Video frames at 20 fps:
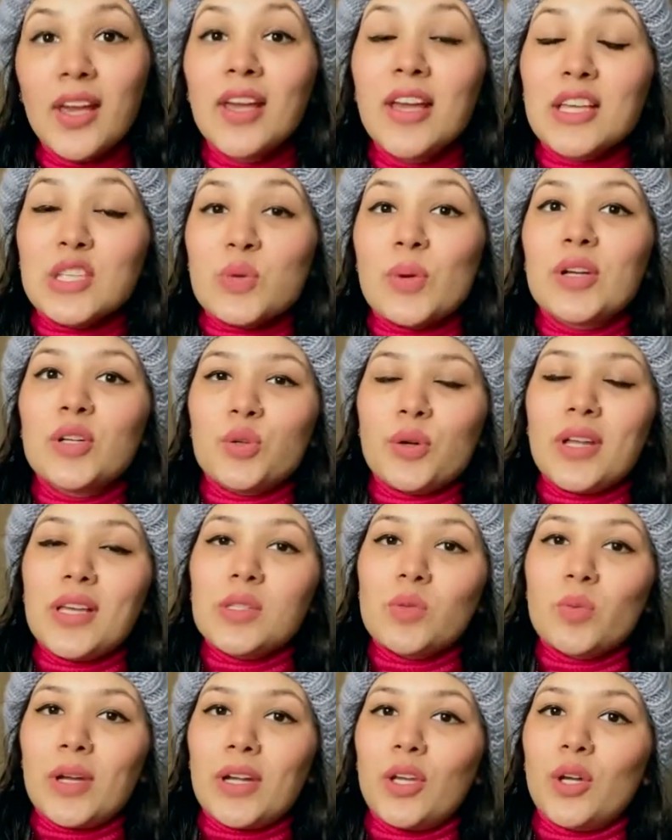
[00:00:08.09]
So in today's
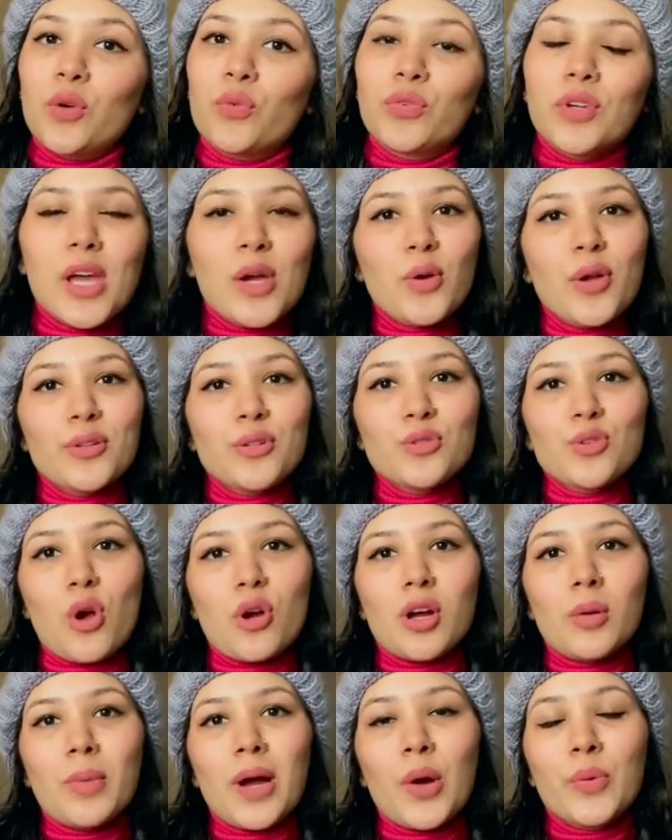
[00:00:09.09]
video, we are going to talk
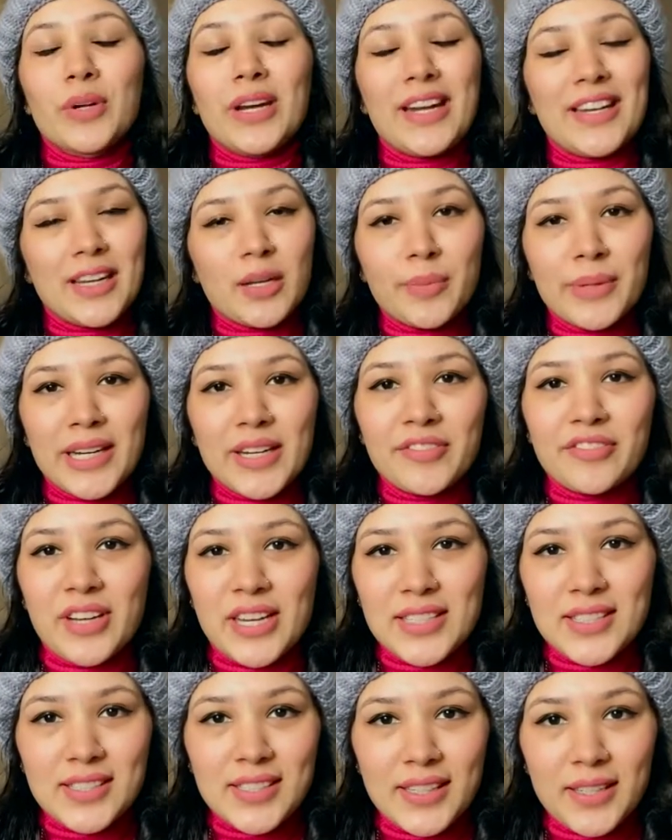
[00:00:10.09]
about intermittent
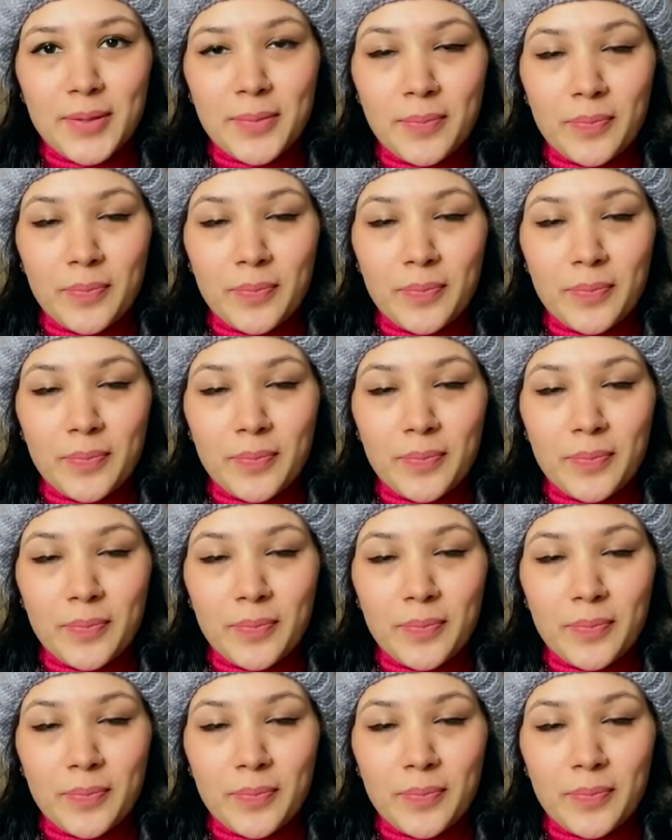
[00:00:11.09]
fasting.